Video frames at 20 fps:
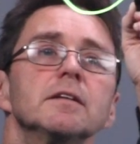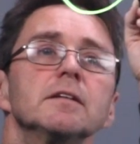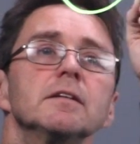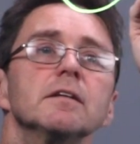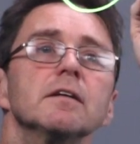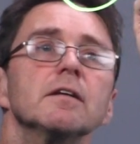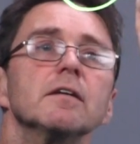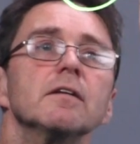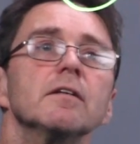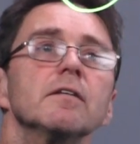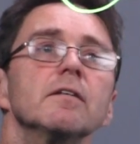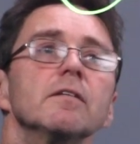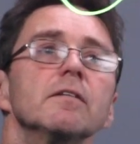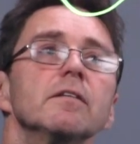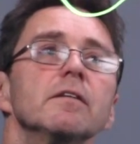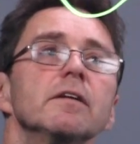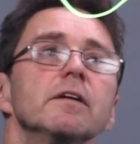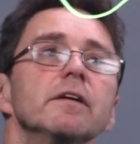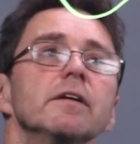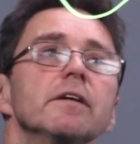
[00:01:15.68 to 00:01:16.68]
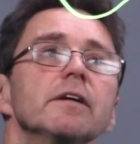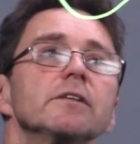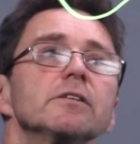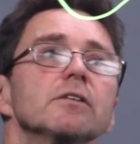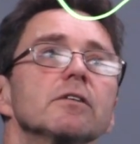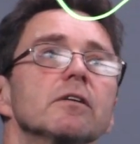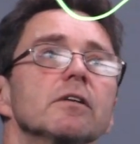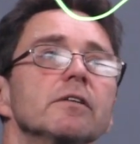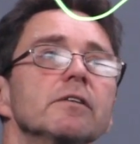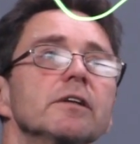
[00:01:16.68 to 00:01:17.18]
So the
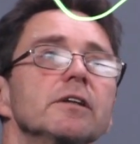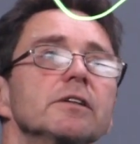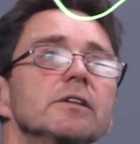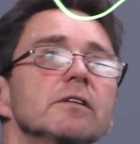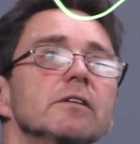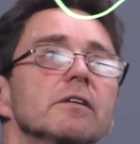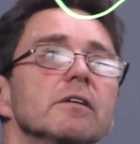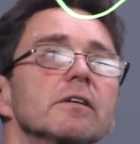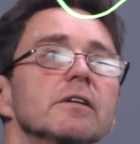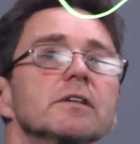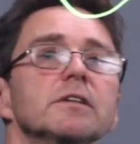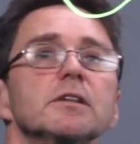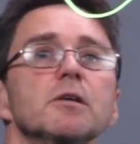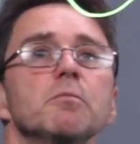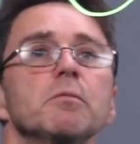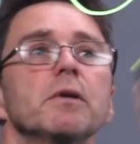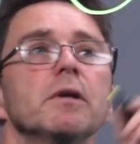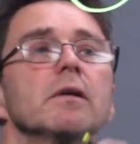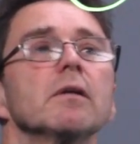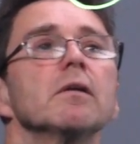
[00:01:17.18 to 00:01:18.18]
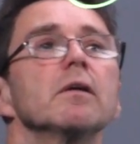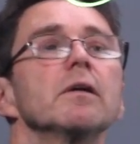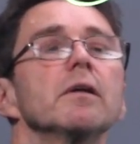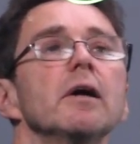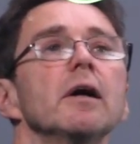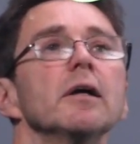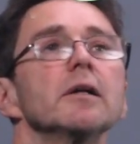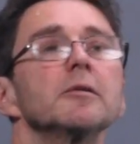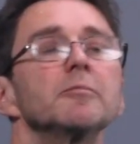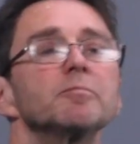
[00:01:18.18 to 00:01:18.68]
initial condition looks something like that.